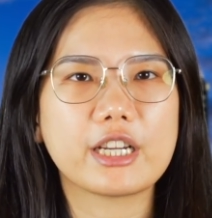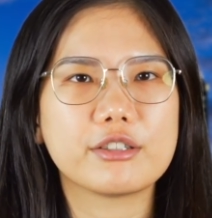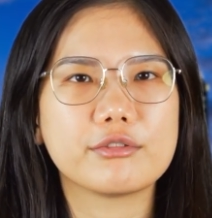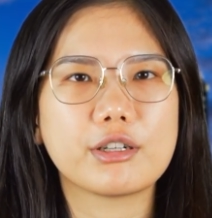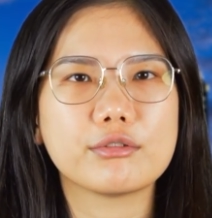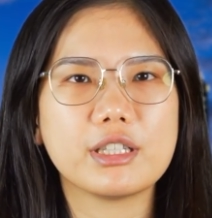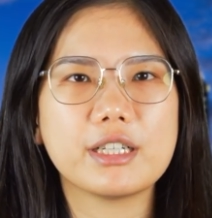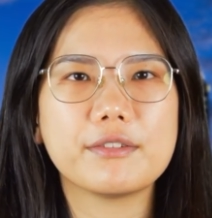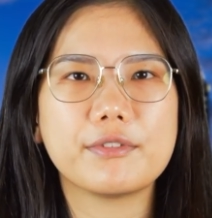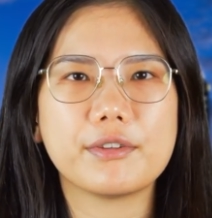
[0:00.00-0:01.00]
around
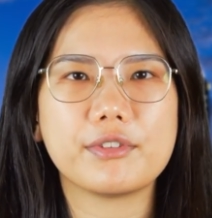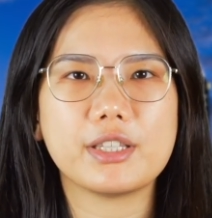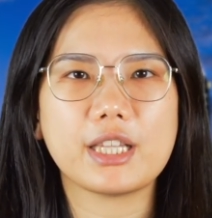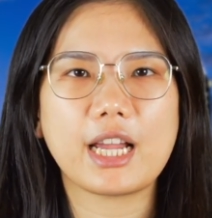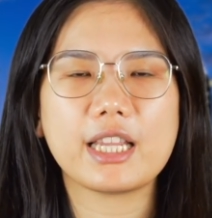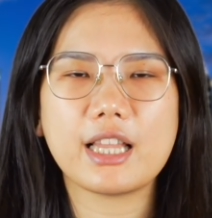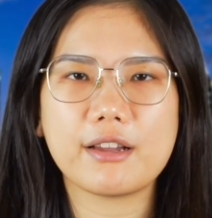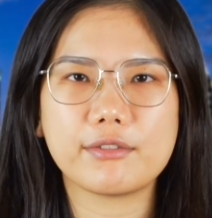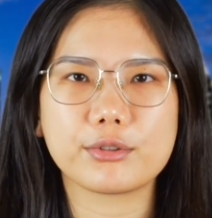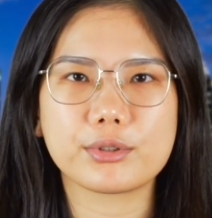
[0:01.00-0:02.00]
near 59
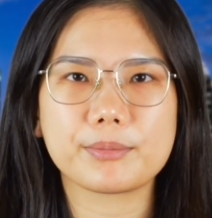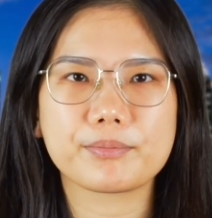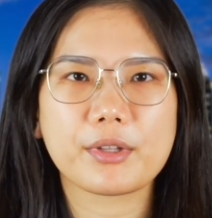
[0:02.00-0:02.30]
levels.